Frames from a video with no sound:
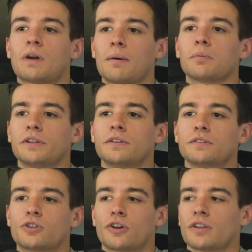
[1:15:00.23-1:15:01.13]
probably
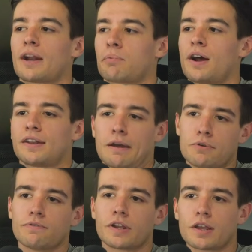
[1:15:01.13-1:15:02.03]
took a lot of pride in
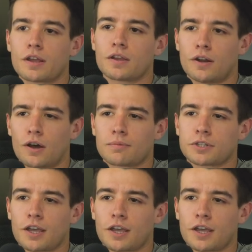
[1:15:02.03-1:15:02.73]
that movie. You know what I'm